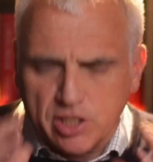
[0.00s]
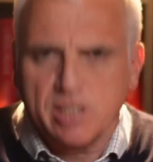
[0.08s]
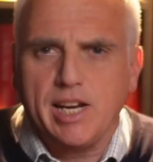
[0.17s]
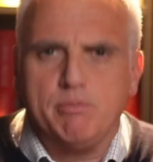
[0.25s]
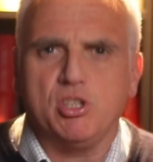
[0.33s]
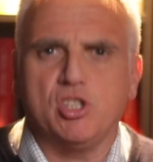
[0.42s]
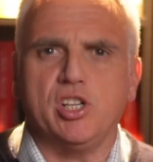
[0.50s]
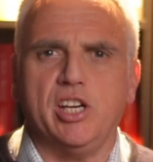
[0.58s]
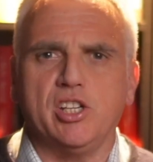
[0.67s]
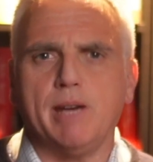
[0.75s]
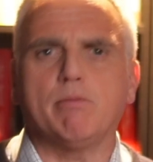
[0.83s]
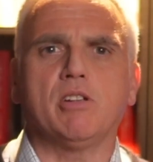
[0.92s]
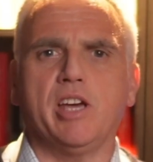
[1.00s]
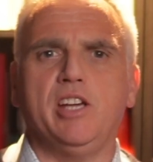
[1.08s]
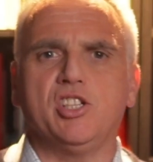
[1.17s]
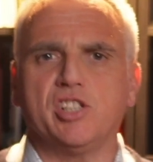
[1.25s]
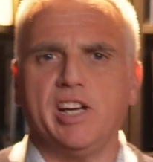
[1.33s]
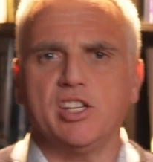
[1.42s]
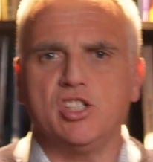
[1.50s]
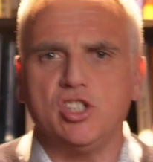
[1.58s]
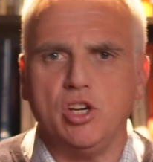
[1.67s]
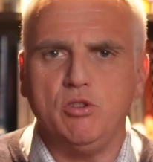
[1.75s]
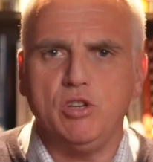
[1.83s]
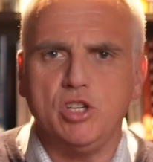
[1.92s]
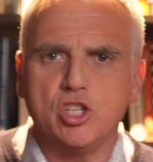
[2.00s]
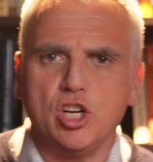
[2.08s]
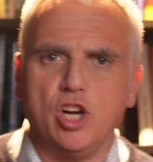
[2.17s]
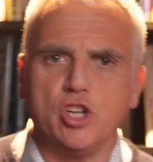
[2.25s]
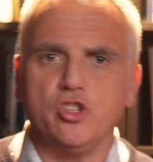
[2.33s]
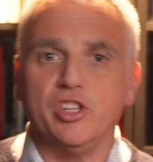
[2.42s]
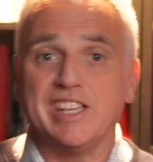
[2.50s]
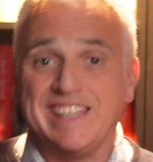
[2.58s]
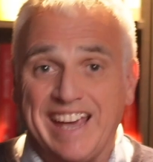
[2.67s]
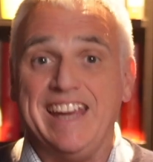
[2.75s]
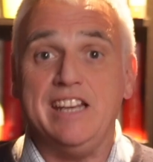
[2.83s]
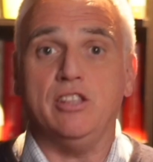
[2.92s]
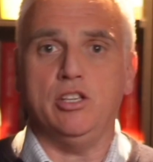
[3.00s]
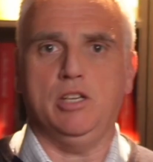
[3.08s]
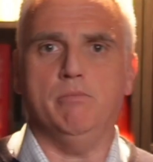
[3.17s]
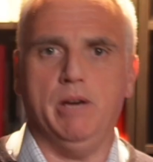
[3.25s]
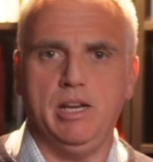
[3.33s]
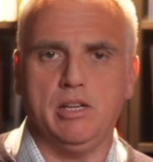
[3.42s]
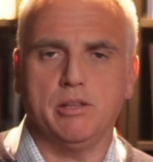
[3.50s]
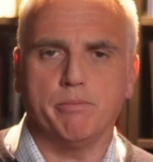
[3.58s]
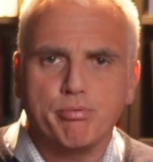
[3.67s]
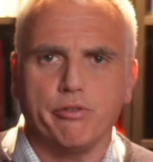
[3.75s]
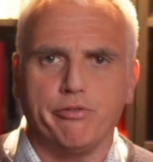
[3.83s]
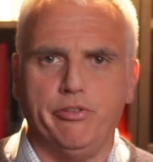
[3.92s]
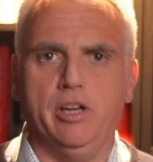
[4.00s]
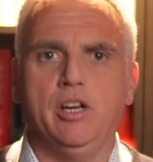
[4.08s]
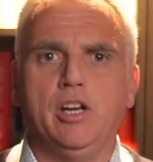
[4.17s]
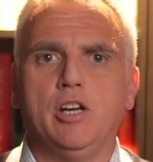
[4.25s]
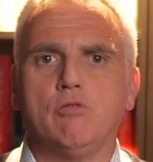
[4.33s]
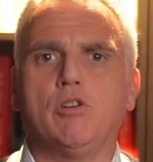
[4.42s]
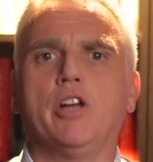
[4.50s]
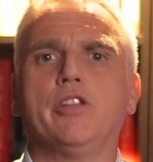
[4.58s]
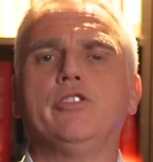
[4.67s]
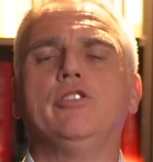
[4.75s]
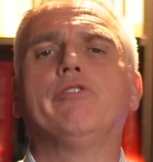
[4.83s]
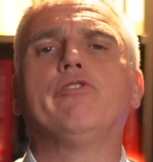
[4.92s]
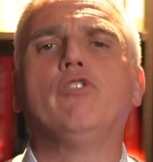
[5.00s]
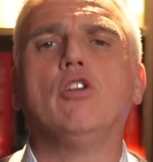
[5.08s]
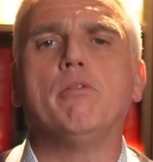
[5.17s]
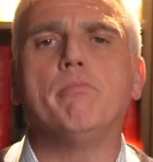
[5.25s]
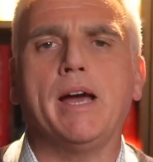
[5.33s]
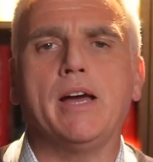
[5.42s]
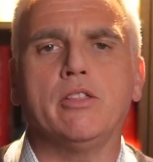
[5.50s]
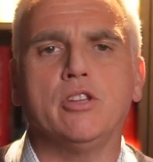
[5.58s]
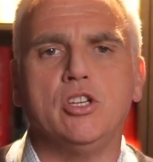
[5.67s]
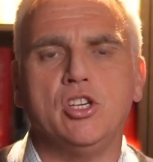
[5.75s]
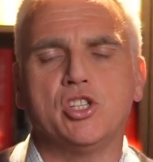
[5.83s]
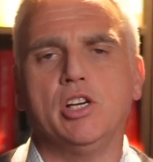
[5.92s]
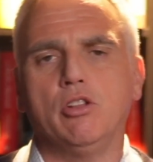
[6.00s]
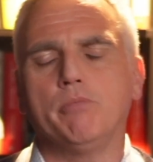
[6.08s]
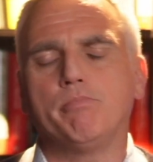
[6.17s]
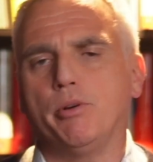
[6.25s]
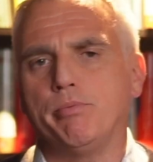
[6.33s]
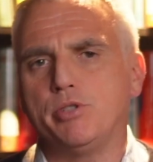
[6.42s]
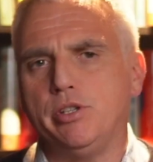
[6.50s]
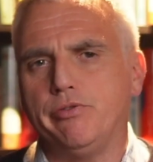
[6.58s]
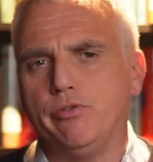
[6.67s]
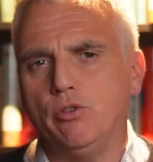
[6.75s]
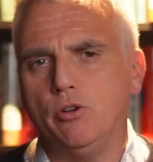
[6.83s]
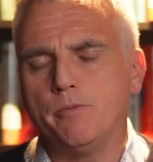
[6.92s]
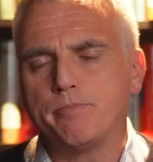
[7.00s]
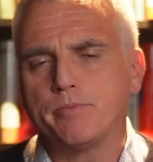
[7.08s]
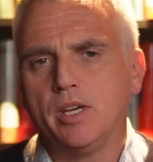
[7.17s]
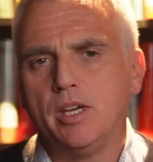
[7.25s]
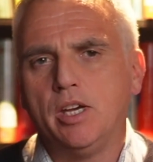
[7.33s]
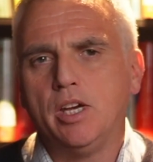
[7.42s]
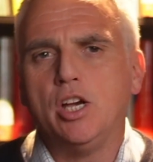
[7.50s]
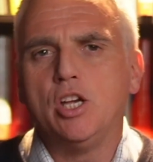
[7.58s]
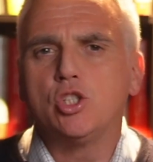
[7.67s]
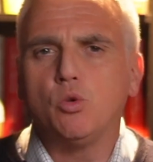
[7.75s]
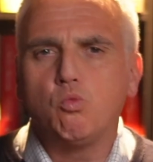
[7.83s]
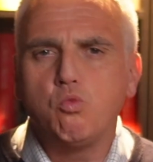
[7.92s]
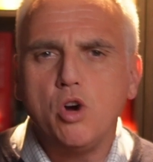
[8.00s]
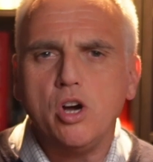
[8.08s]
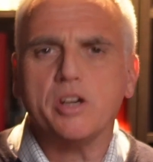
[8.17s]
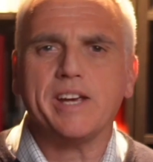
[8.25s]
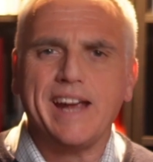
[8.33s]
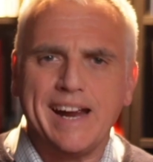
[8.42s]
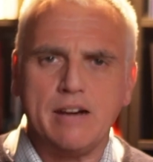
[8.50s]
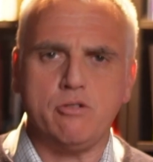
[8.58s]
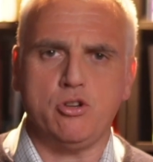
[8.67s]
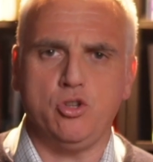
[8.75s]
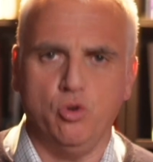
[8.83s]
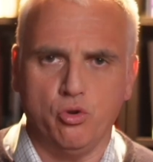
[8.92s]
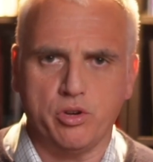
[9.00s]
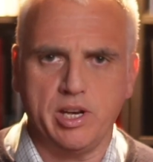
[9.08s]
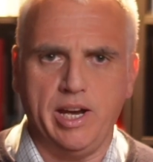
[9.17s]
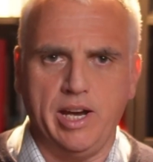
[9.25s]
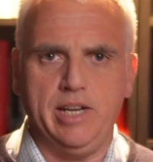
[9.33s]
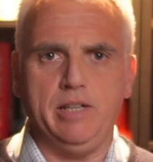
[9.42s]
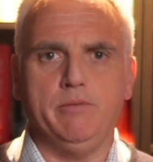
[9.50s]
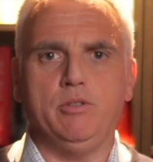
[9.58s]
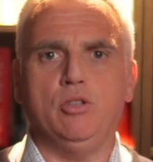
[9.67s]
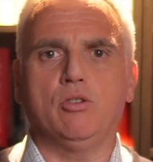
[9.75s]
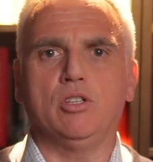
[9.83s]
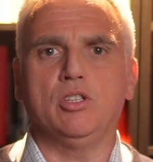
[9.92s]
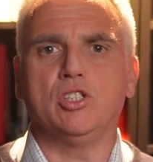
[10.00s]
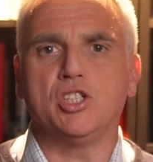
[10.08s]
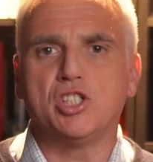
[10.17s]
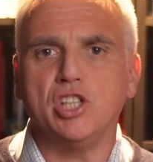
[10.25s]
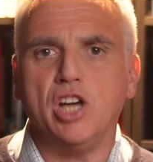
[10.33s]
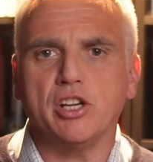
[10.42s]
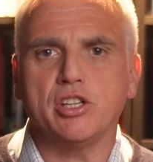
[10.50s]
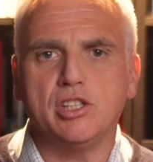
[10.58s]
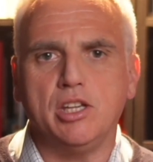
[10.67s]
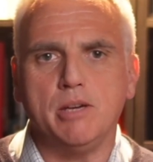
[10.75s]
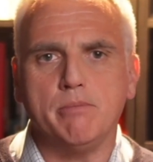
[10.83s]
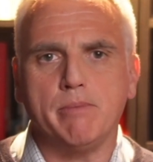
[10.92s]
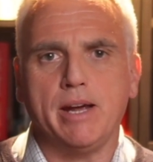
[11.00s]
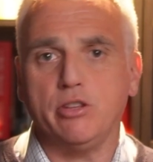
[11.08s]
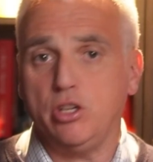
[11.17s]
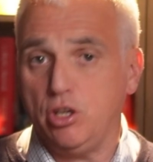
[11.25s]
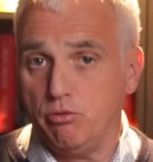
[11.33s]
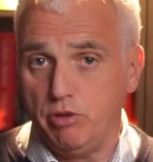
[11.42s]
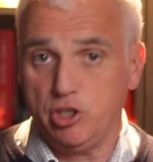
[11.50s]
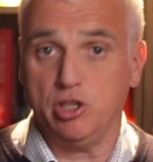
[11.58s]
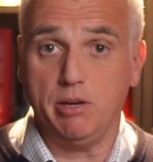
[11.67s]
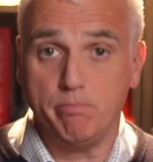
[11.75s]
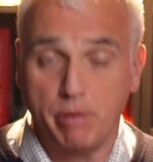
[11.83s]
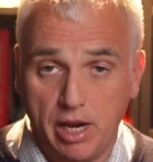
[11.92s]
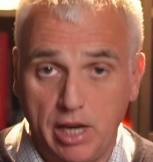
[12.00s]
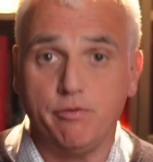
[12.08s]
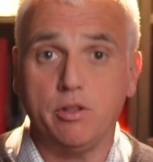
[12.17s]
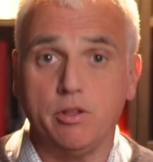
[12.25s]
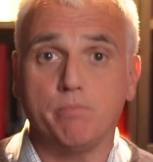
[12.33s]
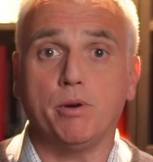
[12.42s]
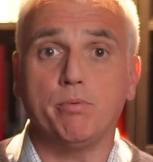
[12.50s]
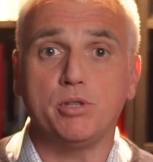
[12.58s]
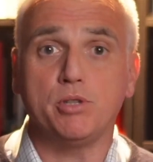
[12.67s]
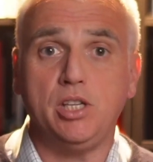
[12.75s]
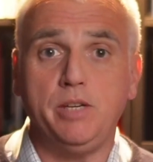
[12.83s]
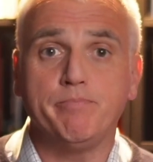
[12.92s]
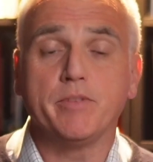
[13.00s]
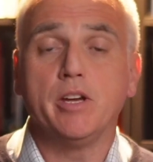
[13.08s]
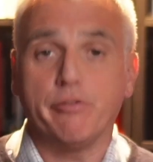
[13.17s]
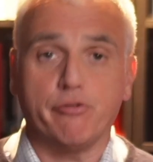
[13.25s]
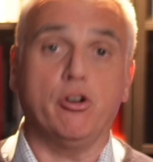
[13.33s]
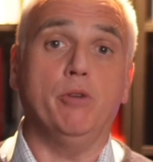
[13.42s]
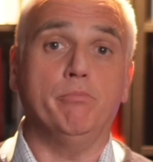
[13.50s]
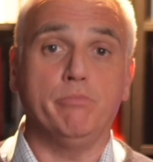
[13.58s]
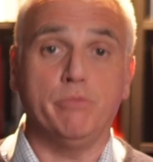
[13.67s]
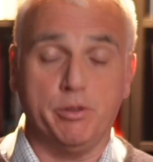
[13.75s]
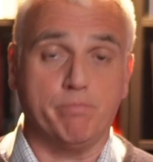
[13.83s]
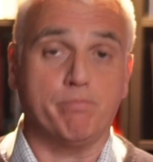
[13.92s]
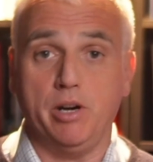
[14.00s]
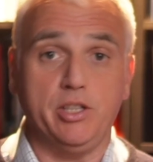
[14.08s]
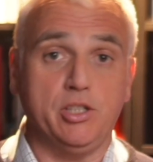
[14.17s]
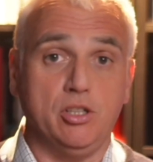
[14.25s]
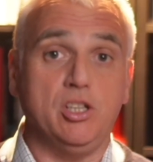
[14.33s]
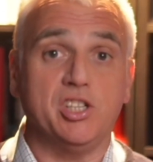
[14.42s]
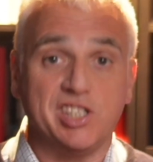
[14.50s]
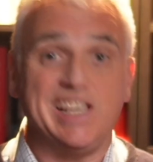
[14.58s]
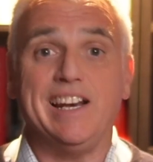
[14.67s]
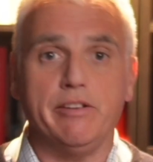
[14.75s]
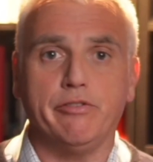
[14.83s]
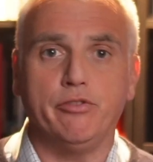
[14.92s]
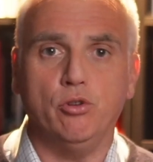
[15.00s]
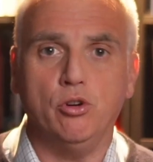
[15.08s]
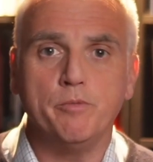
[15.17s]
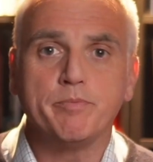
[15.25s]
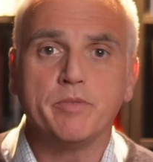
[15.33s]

the name suggests, capital gains tax is only charged on the gain that you make, the profit, rather than the full amount that you sell the property for. To work out your gain, you can deduct the amount that you originally paid for the property from the price that you sell it for.